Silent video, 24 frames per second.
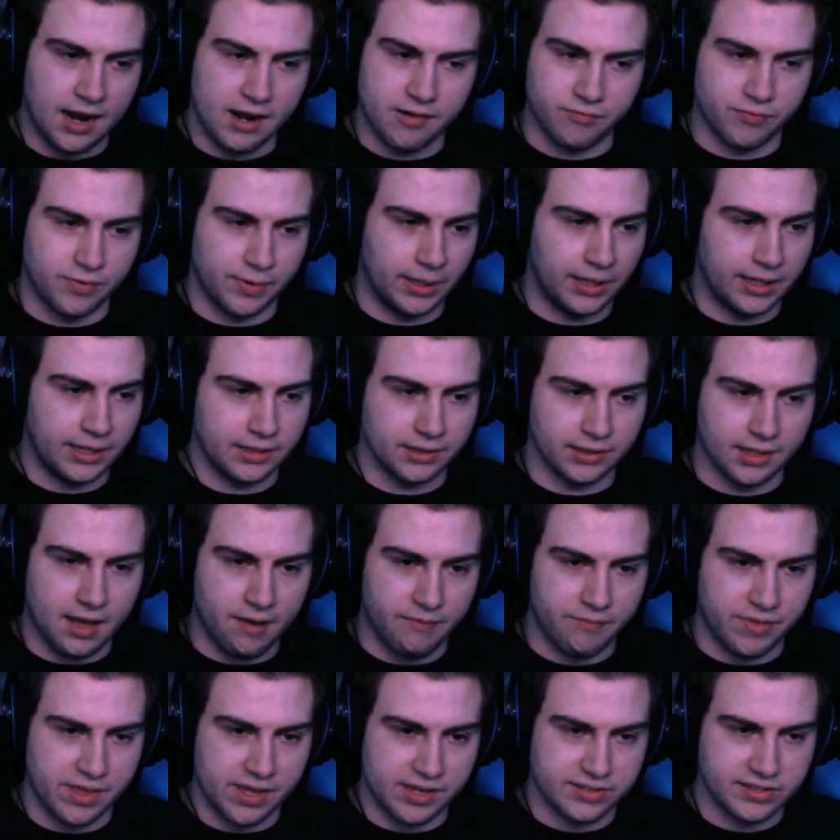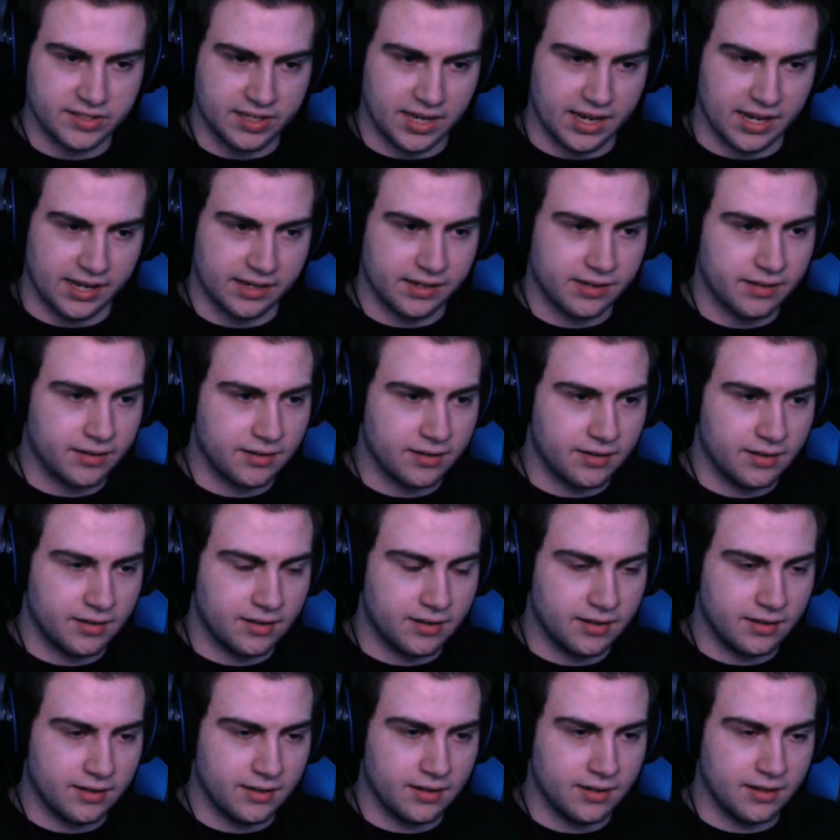I really love this, like,
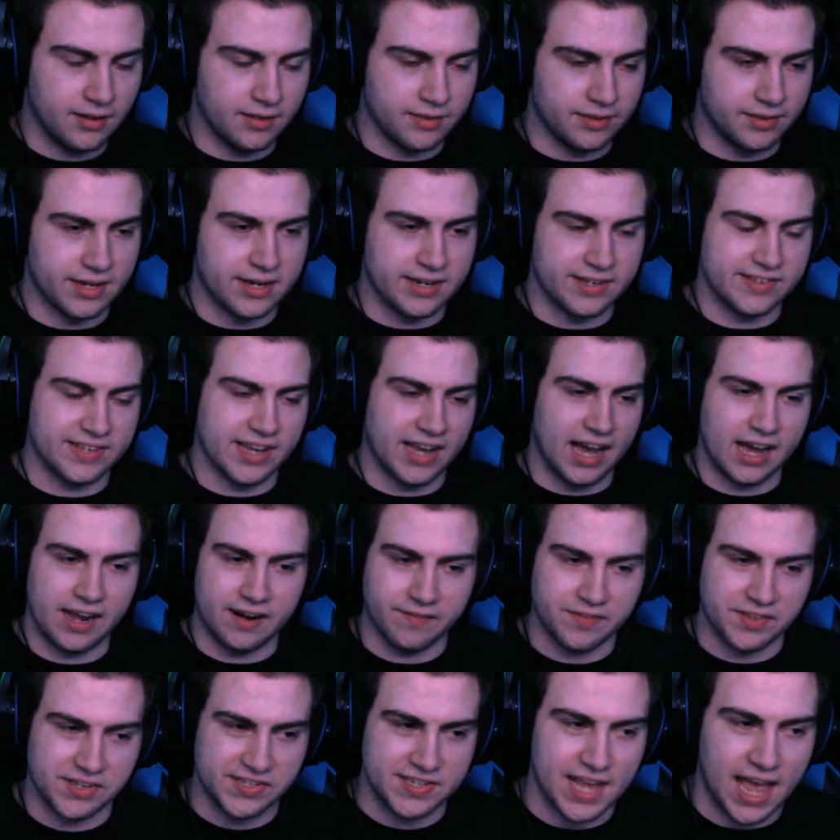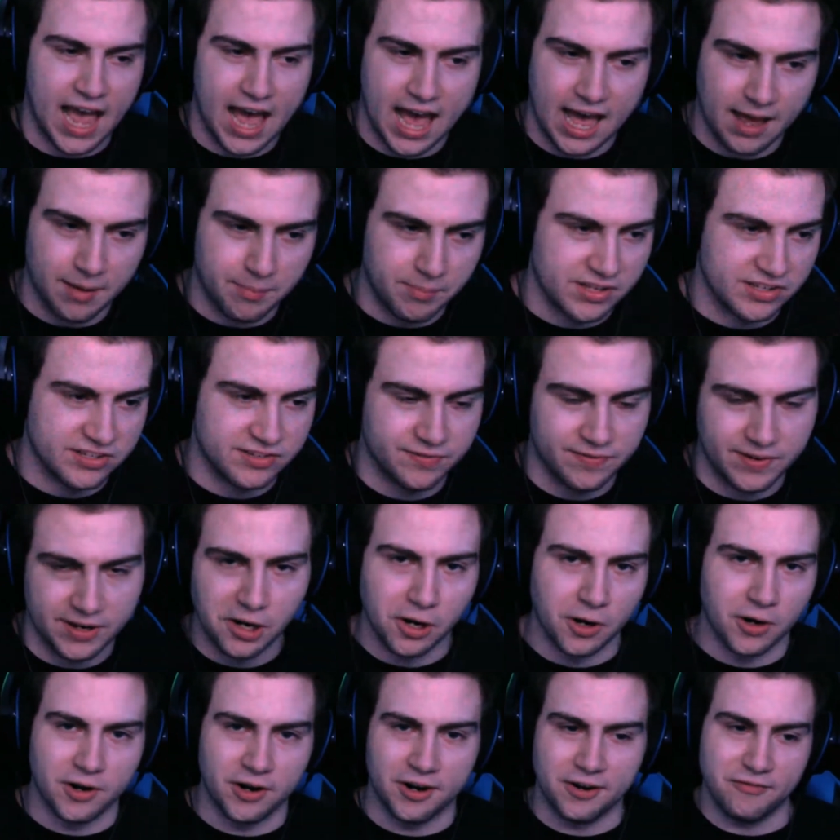the design of this
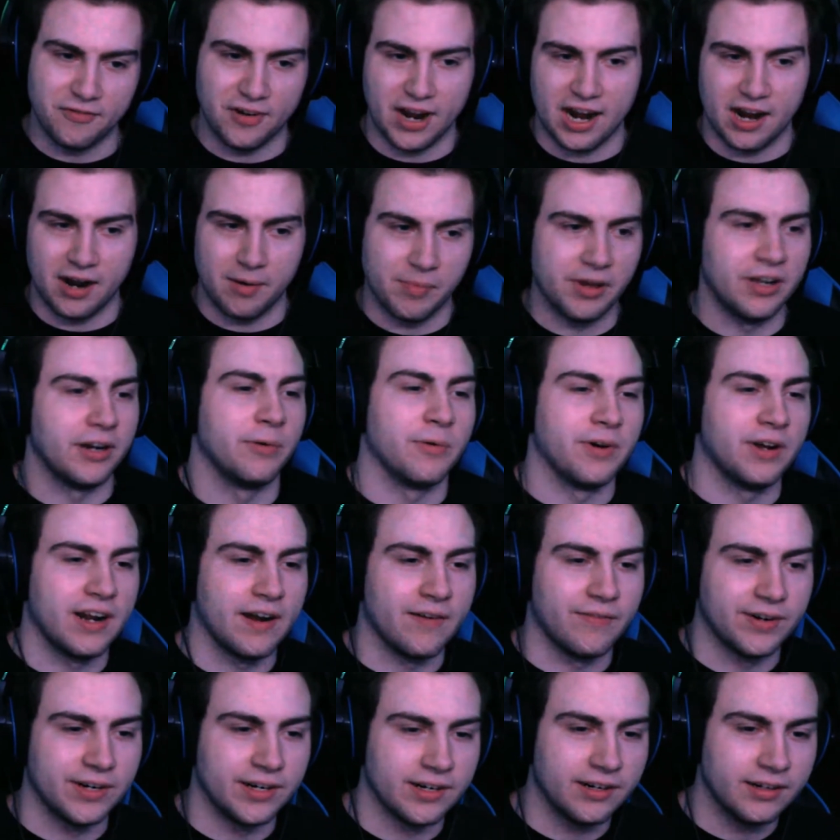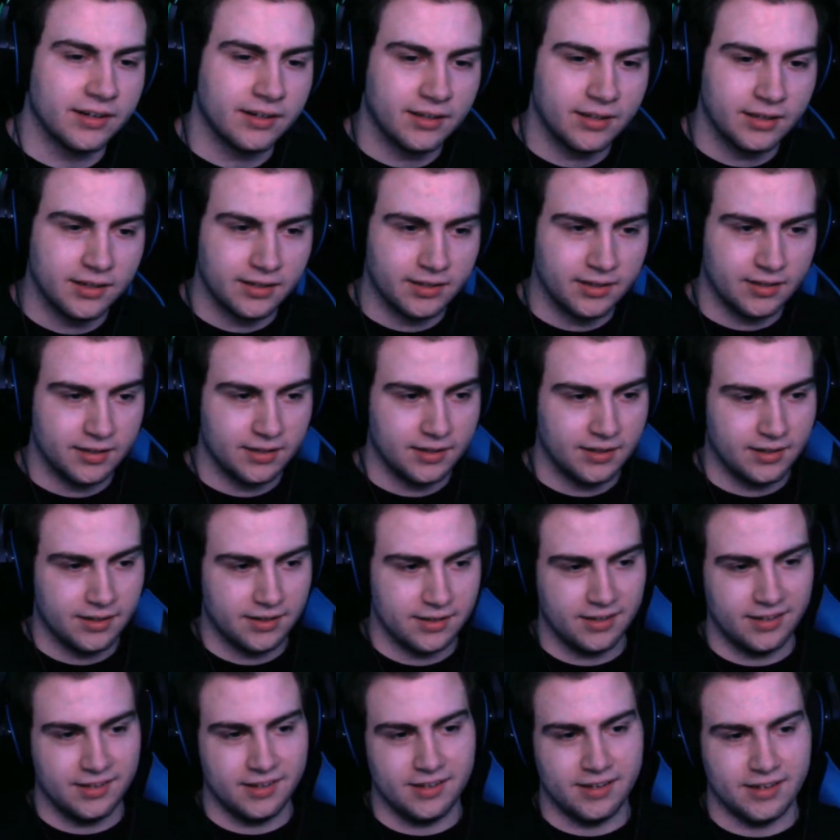atmosphere or environment or whatever.
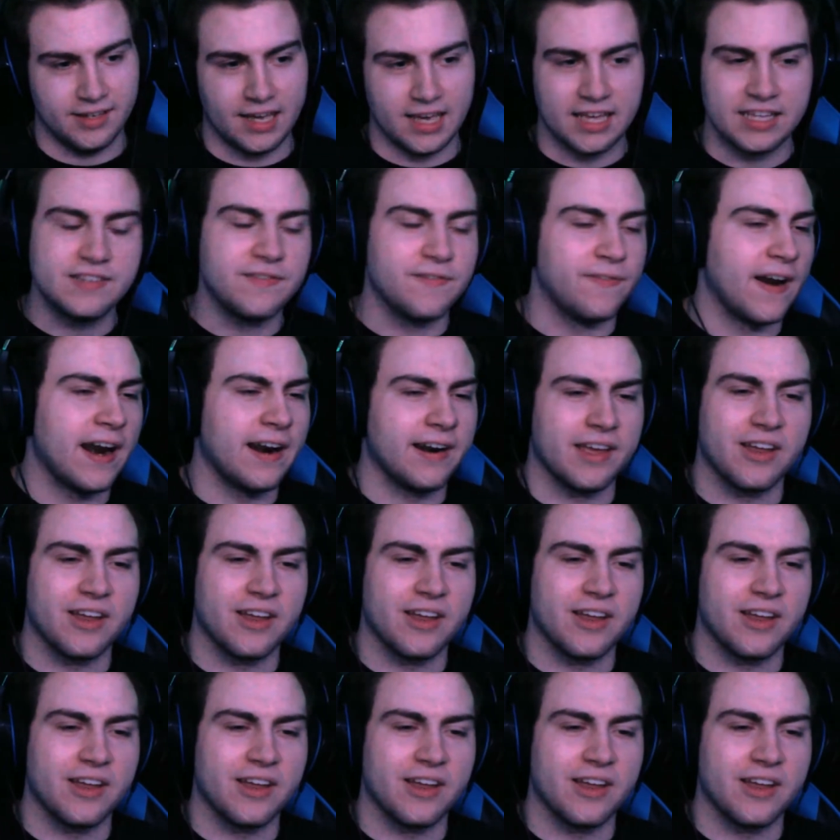It's